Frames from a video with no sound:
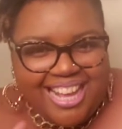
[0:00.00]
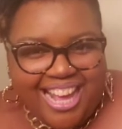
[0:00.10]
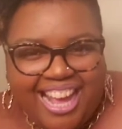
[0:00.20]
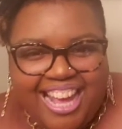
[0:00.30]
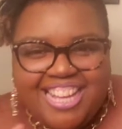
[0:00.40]

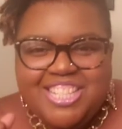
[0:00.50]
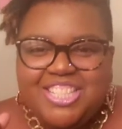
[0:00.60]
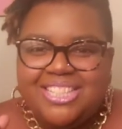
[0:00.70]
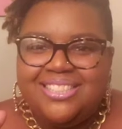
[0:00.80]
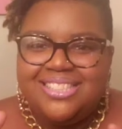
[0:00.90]
edge
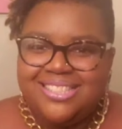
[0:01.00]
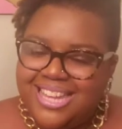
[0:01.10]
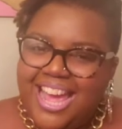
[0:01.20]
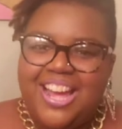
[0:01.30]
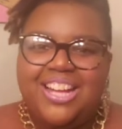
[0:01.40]
and
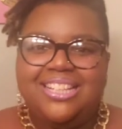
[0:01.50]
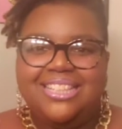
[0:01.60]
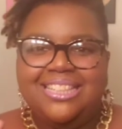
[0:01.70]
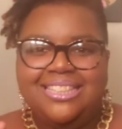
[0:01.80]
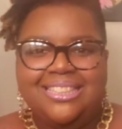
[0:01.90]
style
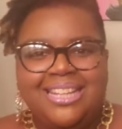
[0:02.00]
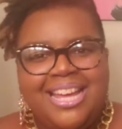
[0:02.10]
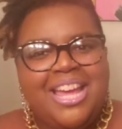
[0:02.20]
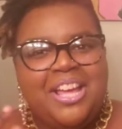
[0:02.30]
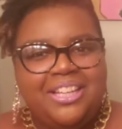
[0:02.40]
and,
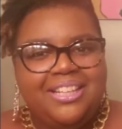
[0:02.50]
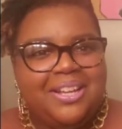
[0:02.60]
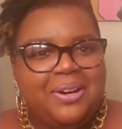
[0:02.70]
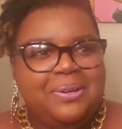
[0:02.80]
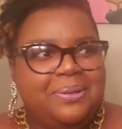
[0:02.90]
you
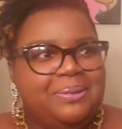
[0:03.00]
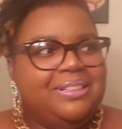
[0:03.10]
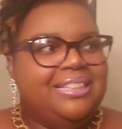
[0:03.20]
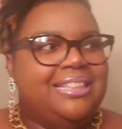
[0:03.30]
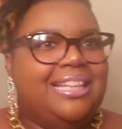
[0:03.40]
know,
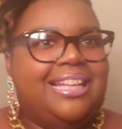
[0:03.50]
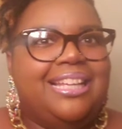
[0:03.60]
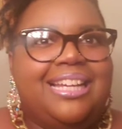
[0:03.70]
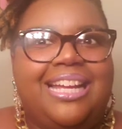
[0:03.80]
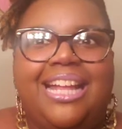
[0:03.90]

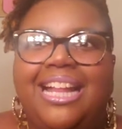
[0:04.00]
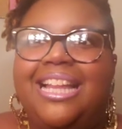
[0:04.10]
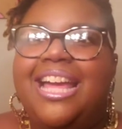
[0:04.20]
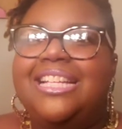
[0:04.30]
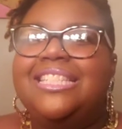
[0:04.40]

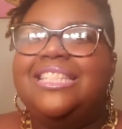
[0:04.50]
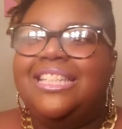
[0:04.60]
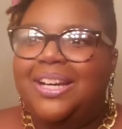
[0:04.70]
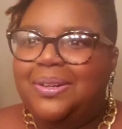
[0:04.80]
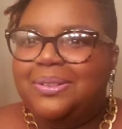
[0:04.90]
class to
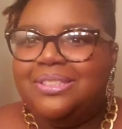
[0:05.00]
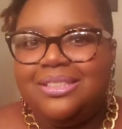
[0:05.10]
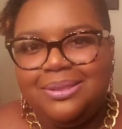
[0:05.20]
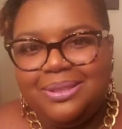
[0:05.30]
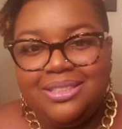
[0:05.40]
the whole
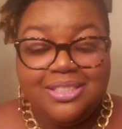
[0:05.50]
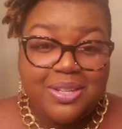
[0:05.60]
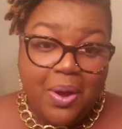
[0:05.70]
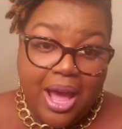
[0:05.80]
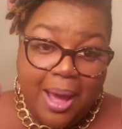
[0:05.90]
situation.
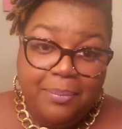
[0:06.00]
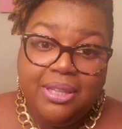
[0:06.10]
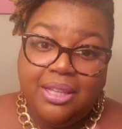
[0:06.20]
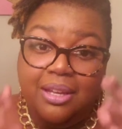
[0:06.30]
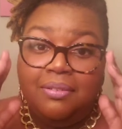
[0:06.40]
So I'm
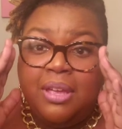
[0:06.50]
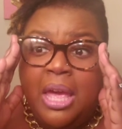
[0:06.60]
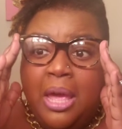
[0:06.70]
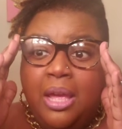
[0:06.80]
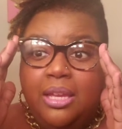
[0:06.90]
in love.
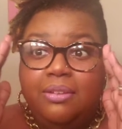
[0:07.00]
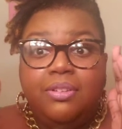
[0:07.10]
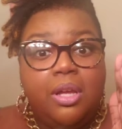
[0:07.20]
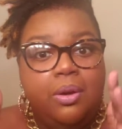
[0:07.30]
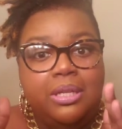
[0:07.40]

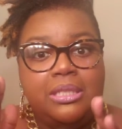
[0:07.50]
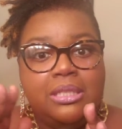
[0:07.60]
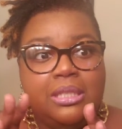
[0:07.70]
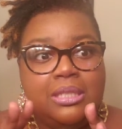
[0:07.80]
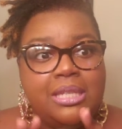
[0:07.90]
Even though
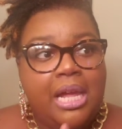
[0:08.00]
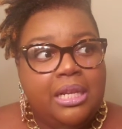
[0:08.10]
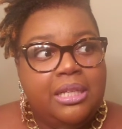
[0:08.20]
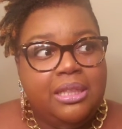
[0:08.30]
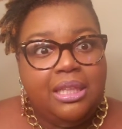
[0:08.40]
it's not a
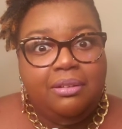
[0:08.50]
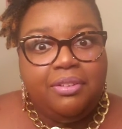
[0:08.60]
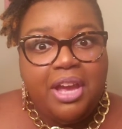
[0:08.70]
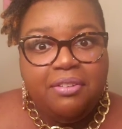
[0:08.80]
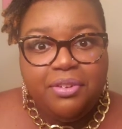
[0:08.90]
good thing
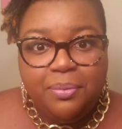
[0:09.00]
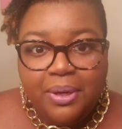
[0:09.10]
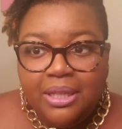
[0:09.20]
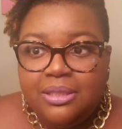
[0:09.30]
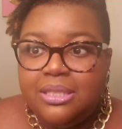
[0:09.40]
for
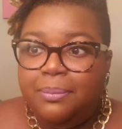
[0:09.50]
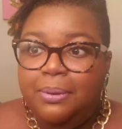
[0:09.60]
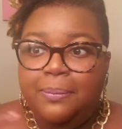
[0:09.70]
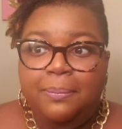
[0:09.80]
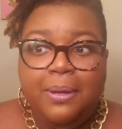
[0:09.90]
everyone, some
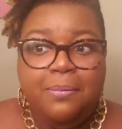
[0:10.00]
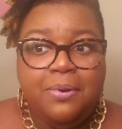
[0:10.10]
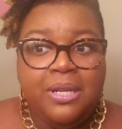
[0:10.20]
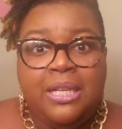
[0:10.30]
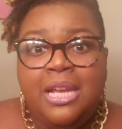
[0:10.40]
people may
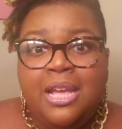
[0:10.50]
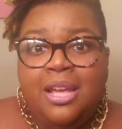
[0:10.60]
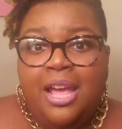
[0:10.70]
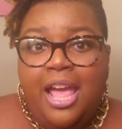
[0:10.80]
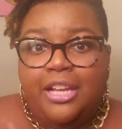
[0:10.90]
want
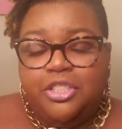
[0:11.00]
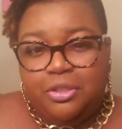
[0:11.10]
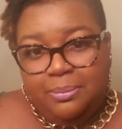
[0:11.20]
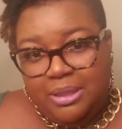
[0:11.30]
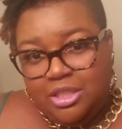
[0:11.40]

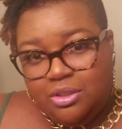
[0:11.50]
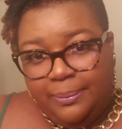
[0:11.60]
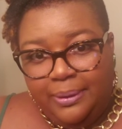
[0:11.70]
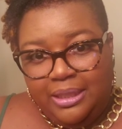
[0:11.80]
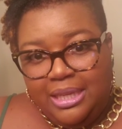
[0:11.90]
extremely
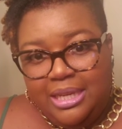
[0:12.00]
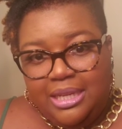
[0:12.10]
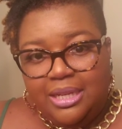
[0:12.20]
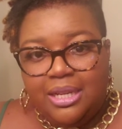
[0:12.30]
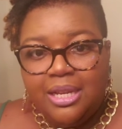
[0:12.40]

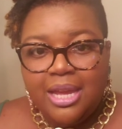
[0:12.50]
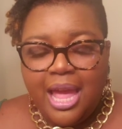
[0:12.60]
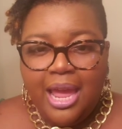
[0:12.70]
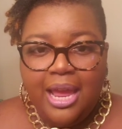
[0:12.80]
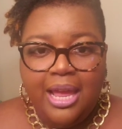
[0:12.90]
neat,
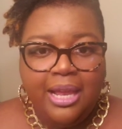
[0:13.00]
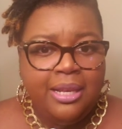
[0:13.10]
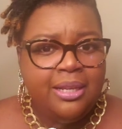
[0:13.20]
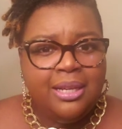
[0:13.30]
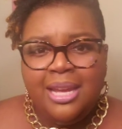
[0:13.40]

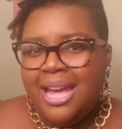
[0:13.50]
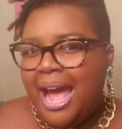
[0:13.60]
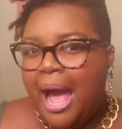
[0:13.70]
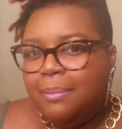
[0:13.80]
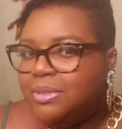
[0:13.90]
and
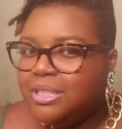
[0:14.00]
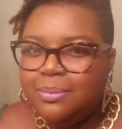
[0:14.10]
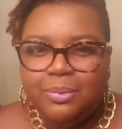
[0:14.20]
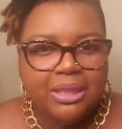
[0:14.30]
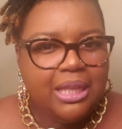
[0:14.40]
I'm just
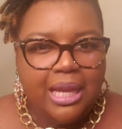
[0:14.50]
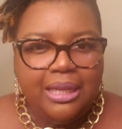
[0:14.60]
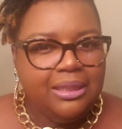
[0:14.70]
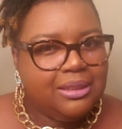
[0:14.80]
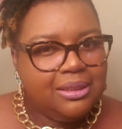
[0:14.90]
more
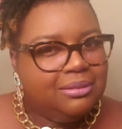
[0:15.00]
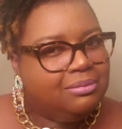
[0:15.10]
like